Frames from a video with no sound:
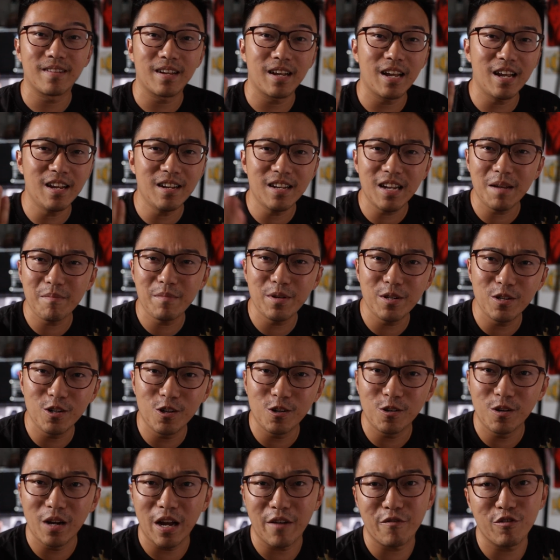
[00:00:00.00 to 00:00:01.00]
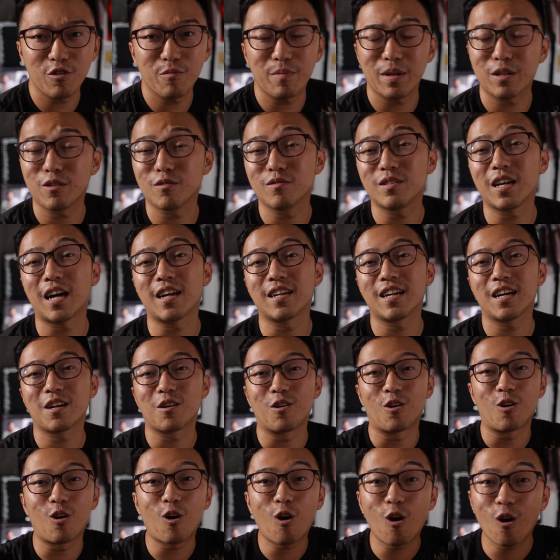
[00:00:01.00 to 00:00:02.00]
And let me know, have you been to Da Nang
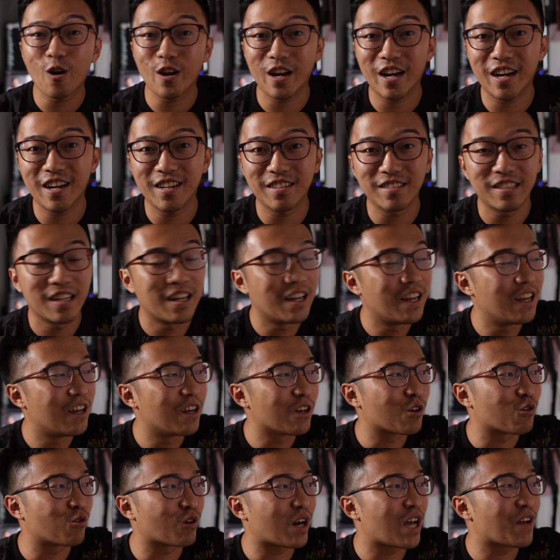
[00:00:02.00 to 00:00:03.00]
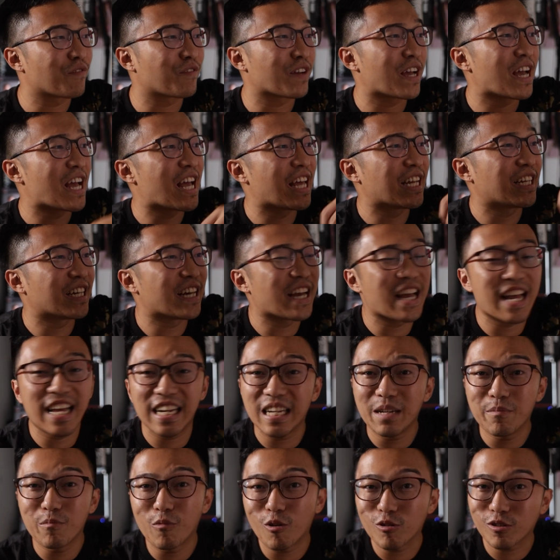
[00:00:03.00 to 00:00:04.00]
or Hoi An? Could I have added
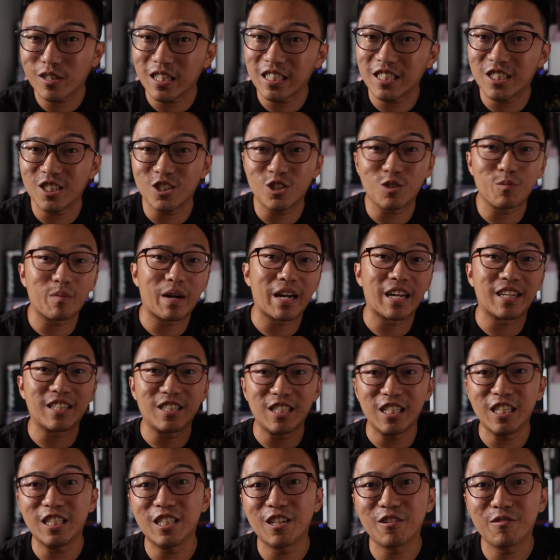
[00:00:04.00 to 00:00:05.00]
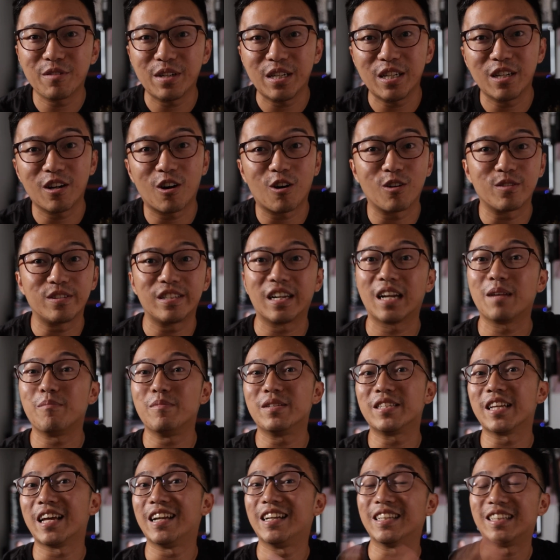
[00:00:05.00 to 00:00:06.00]
any more things into my itinerary, or did I
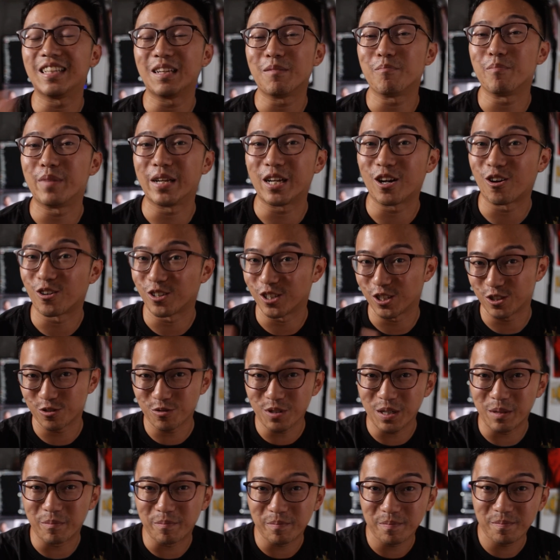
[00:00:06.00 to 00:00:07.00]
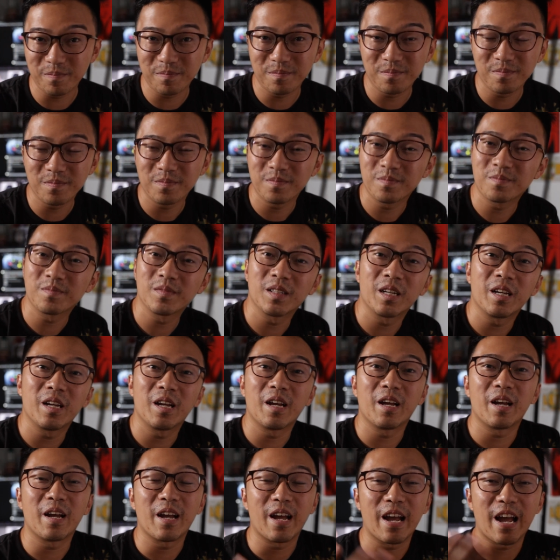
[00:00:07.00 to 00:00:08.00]
miss anything big on the trip?
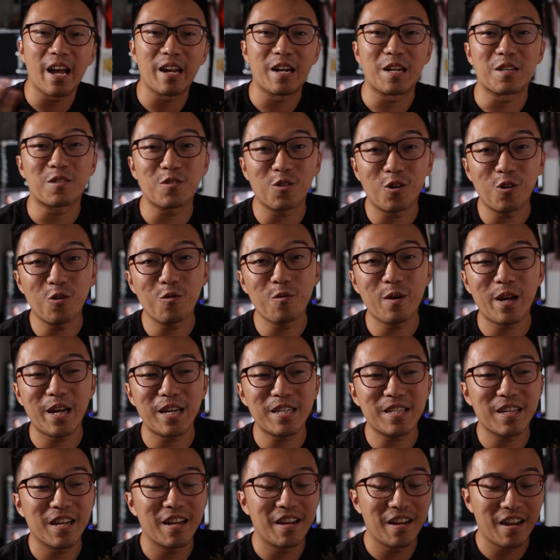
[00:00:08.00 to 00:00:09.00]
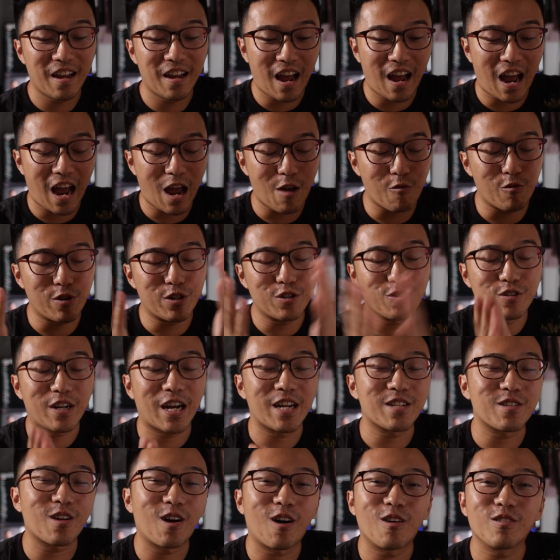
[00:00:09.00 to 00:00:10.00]
And as always, I wish you
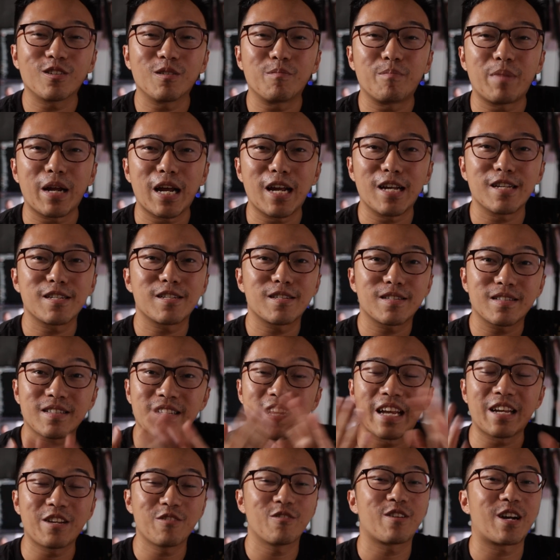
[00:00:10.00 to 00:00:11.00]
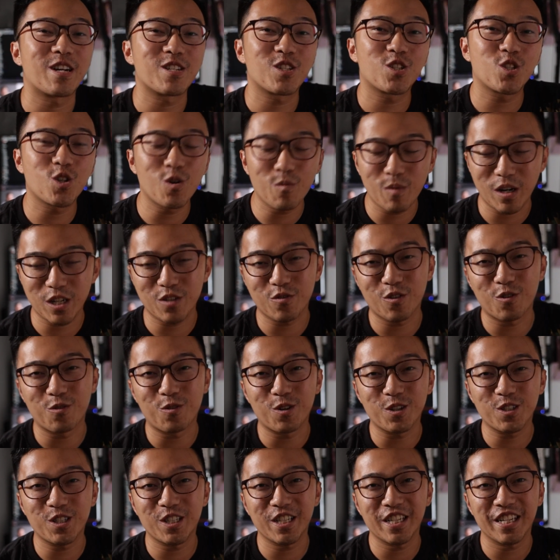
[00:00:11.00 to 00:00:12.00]
guys all the best. Thank you guys so much for
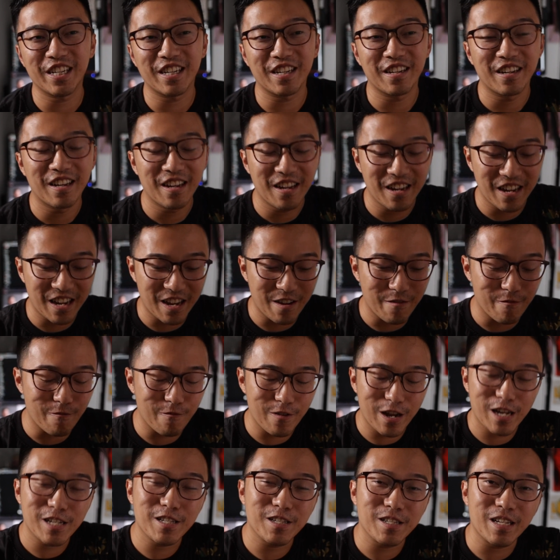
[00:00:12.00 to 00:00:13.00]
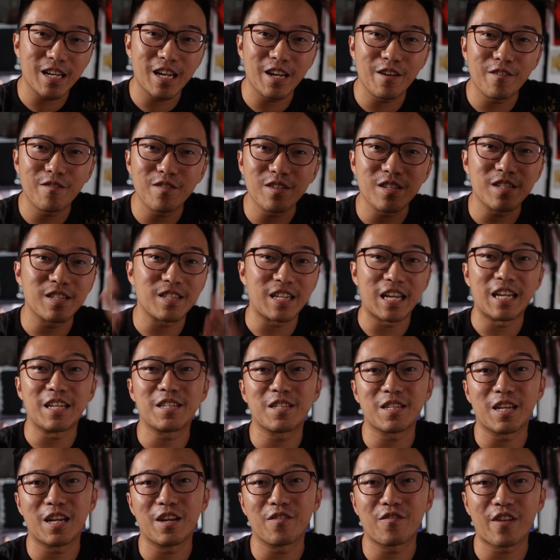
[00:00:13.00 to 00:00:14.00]
watching. Invest safe, stay
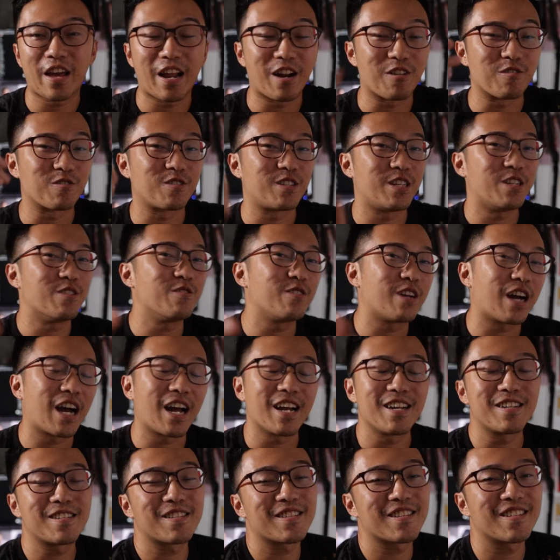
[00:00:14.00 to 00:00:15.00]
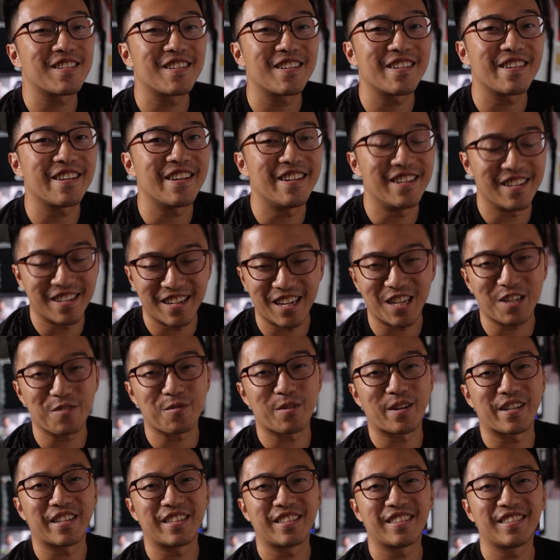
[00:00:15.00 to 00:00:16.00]
safe, and I'll see you guys in the next
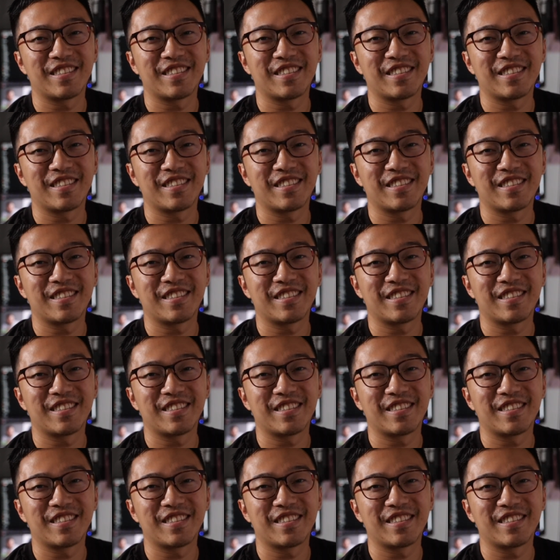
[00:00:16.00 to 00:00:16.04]
one.